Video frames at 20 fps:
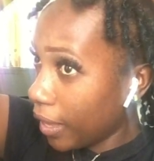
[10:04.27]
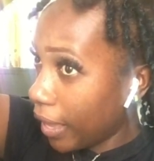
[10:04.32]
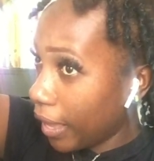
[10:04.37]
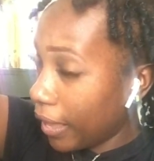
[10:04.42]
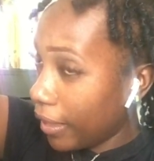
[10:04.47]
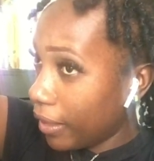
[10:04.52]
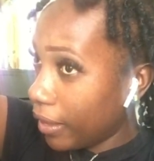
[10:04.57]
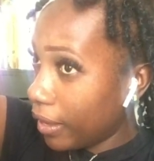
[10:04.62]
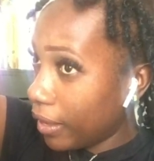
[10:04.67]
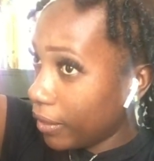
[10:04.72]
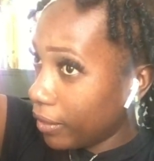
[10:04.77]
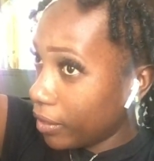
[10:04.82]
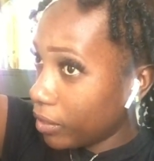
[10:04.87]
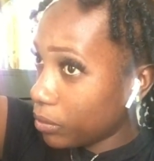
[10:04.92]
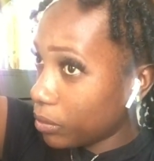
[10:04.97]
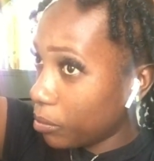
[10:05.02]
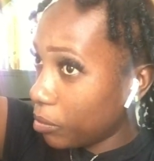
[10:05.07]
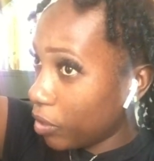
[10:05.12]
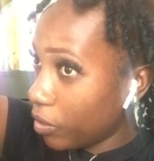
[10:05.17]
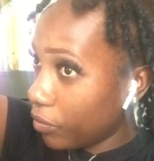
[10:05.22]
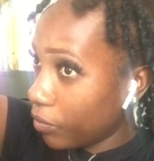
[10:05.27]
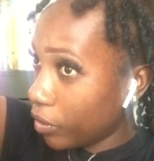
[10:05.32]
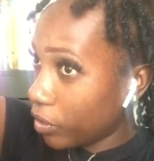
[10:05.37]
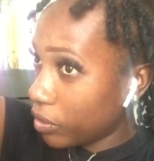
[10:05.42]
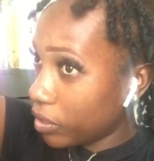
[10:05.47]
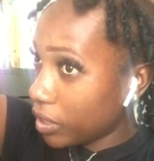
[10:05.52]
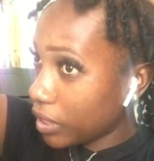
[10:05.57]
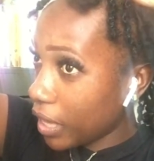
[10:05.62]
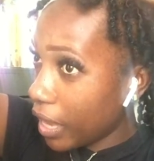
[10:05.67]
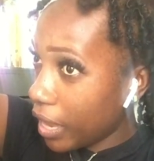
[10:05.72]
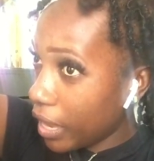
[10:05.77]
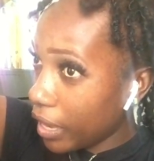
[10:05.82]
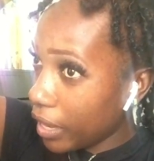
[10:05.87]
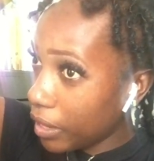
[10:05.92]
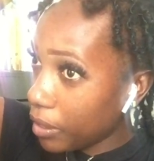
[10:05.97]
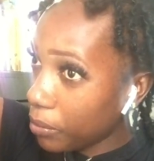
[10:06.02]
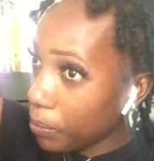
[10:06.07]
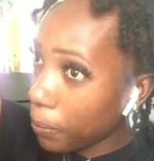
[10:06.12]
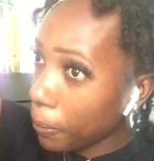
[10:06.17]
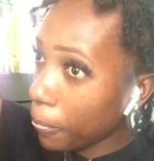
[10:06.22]
and this would be your first
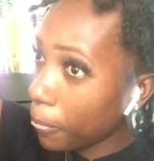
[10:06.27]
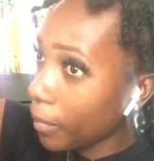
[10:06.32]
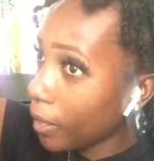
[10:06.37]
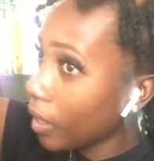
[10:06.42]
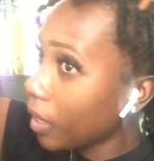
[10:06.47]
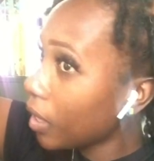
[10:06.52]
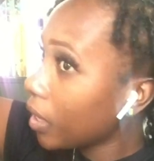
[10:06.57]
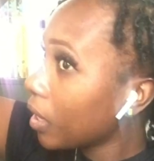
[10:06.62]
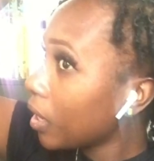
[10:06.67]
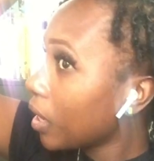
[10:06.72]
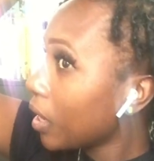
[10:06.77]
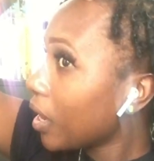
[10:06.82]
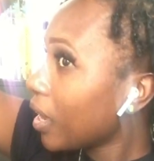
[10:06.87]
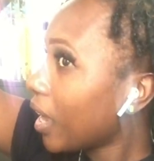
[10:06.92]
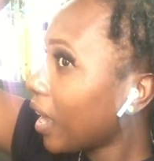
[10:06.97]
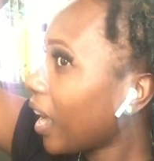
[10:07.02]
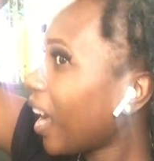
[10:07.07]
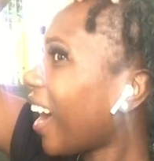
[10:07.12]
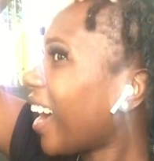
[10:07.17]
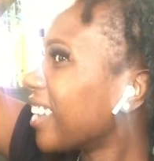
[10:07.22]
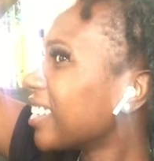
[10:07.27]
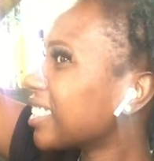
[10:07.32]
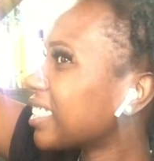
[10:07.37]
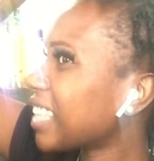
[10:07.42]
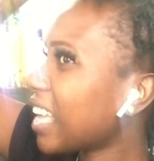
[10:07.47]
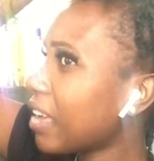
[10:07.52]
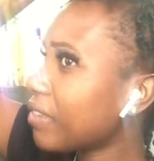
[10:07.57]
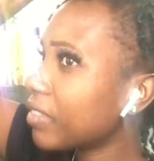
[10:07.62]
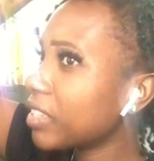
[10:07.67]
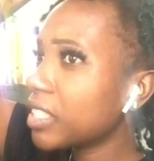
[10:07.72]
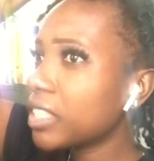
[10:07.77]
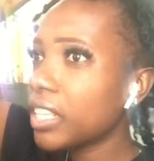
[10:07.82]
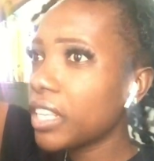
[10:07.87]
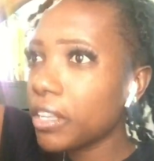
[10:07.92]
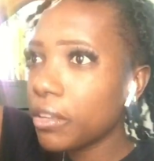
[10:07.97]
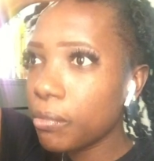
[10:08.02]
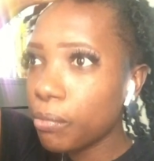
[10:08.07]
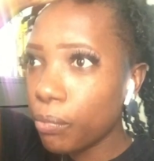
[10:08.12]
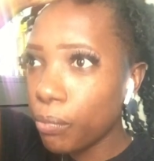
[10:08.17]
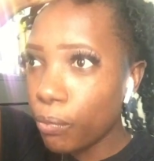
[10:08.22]
time, I just have a
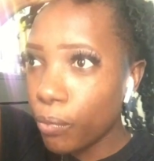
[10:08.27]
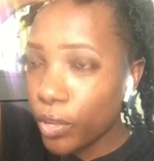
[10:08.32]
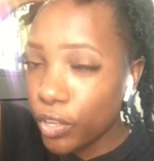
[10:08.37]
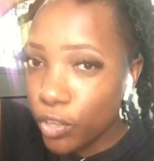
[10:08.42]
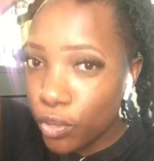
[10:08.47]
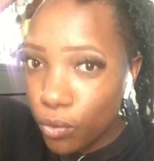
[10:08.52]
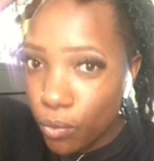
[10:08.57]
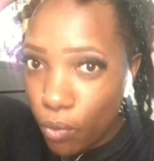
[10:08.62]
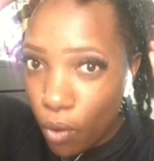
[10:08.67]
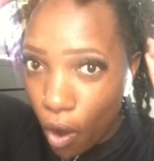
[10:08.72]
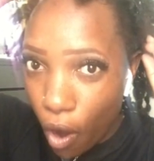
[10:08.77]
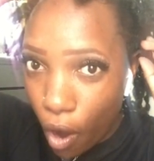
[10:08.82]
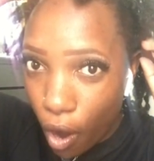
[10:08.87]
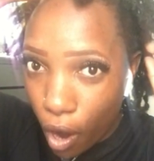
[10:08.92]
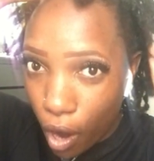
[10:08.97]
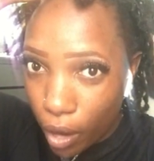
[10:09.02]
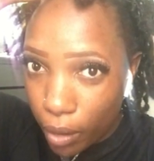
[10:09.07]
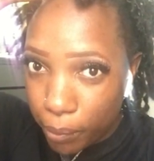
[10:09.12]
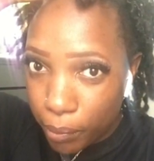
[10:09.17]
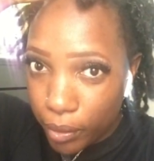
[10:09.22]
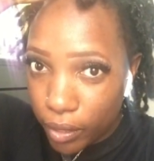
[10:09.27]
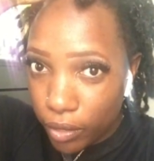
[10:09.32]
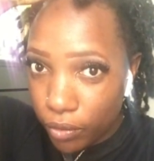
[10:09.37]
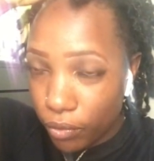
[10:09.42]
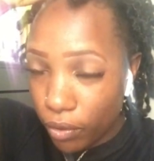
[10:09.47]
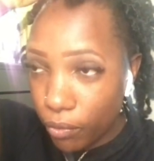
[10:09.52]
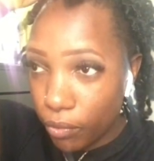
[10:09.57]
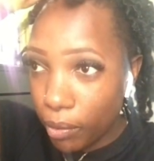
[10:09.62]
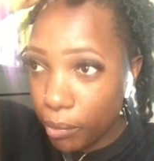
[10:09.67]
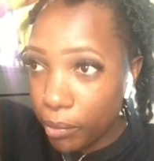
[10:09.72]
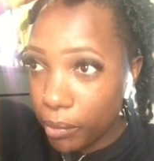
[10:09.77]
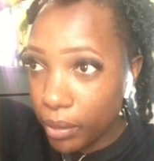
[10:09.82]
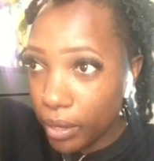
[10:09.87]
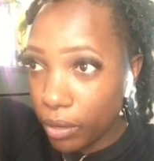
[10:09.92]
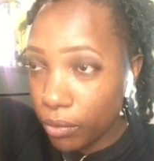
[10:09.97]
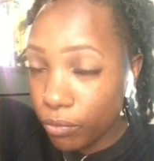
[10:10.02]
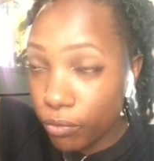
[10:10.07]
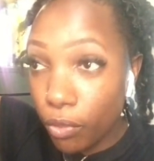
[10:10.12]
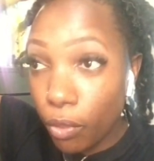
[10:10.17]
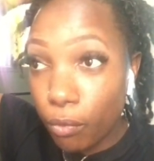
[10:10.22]
tip. When you are putting the
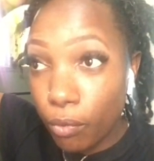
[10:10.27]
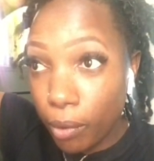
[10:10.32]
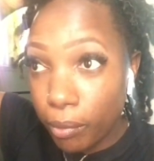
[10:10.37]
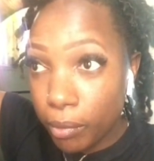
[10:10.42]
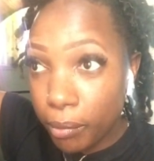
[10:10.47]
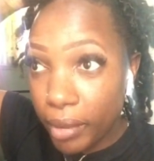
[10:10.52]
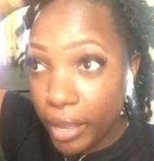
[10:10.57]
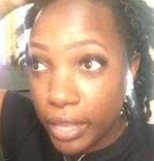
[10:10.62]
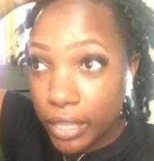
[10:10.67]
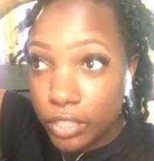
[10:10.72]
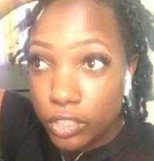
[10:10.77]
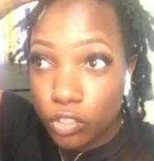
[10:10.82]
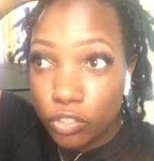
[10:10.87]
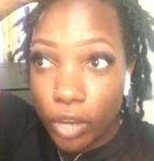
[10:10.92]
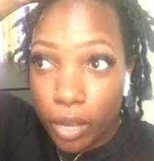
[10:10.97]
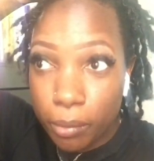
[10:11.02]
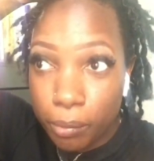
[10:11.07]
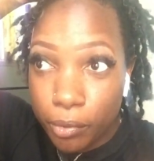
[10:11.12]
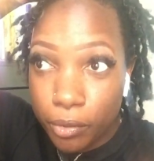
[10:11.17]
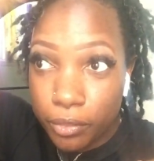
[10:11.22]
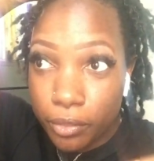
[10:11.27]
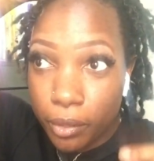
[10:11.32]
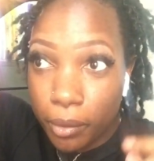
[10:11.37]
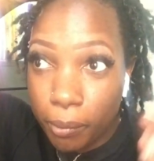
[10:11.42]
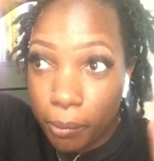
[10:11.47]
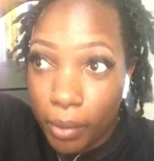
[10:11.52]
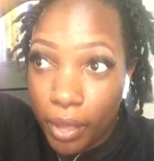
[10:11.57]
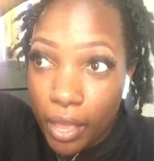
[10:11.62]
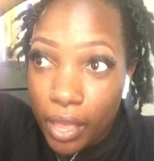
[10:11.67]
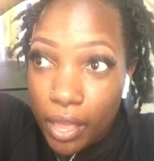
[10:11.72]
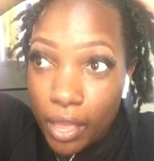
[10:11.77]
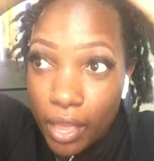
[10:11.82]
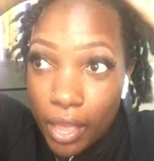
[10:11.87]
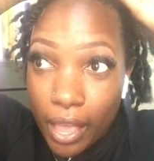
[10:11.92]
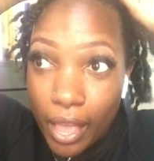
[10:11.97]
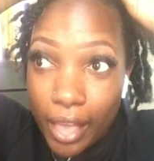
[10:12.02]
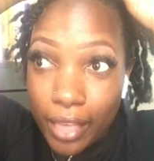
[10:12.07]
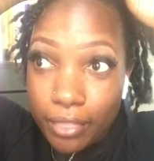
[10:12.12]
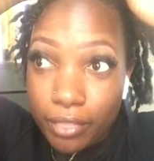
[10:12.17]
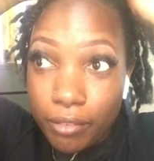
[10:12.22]
rubber bands, try to put them
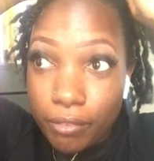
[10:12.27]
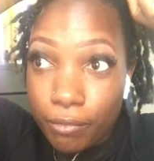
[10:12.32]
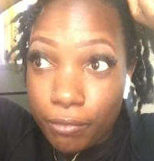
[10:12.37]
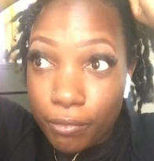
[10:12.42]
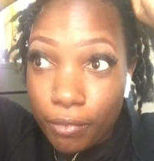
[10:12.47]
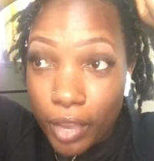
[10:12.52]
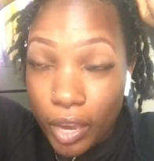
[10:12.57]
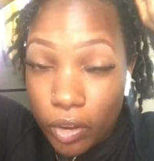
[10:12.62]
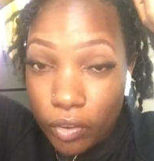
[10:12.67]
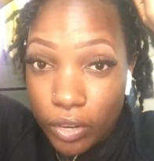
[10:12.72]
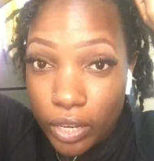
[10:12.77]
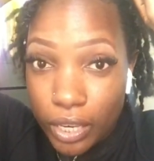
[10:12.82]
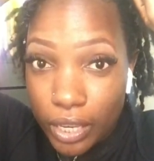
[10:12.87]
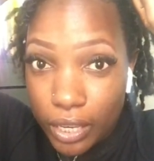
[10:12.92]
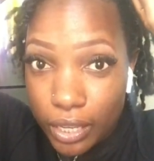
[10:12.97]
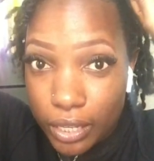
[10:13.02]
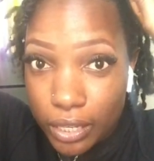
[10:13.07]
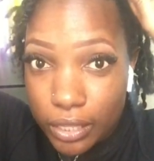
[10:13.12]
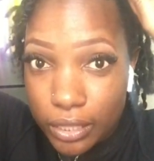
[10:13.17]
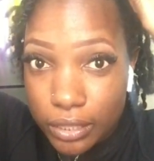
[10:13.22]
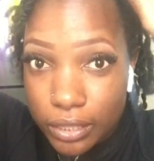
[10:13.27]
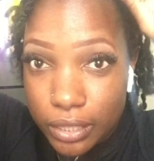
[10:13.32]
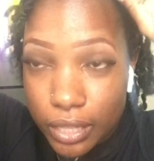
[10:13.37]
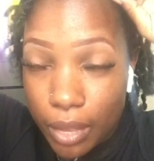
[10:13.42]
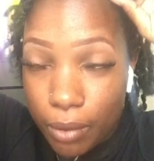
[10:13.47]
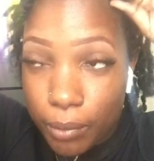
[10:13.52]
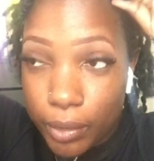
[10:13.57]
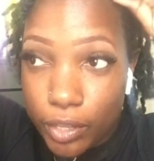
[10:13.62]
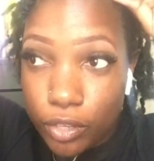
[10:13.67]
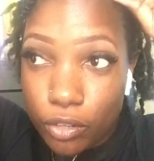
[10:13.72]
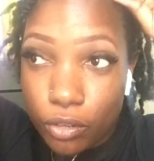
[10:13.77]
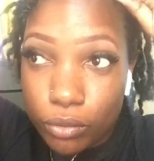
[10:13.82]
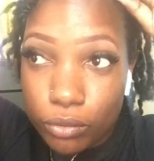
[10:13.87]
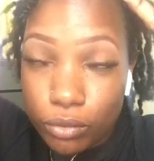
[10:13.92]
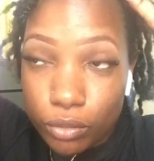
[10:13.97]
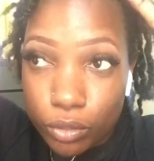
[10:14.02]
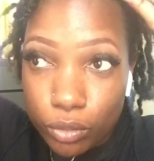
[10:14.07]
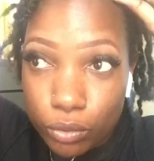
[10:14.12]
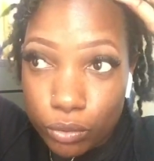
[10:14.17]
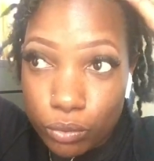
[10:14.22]
at the very ends. That way you
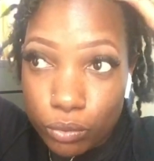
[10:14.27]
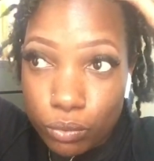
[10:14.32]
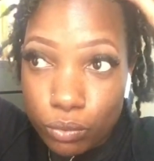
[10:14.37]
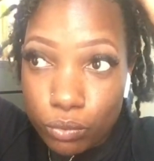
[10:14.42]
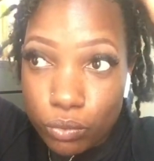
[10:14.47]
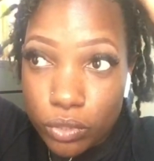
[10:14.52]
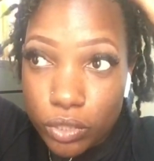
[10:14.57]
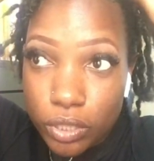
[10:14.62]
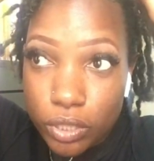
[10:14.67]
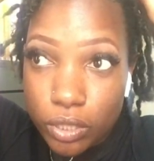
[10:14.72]
don't lose